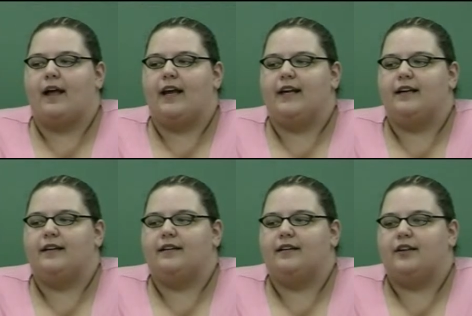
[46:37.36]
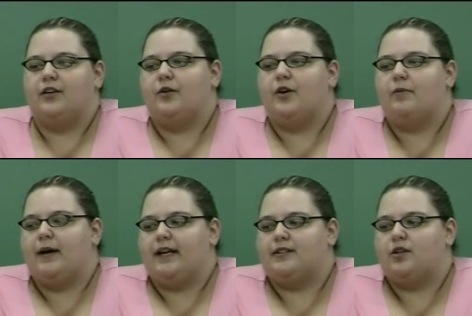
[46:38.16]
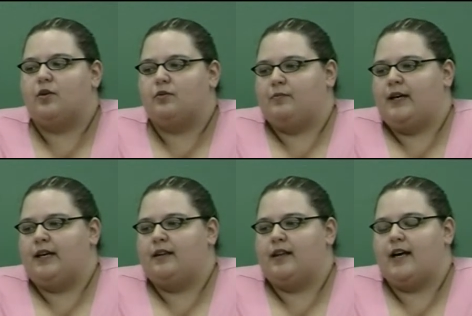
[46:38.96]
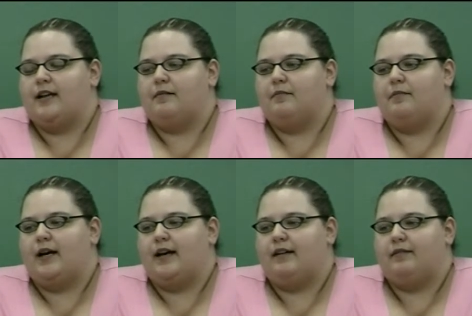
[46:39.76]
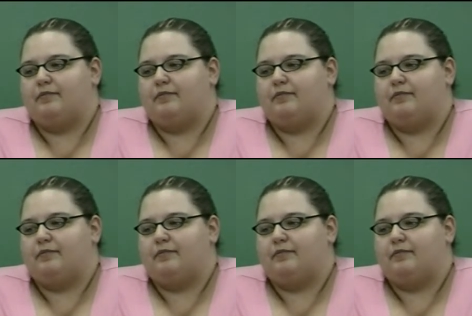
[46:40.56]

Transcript: it, you know, nobody told me that my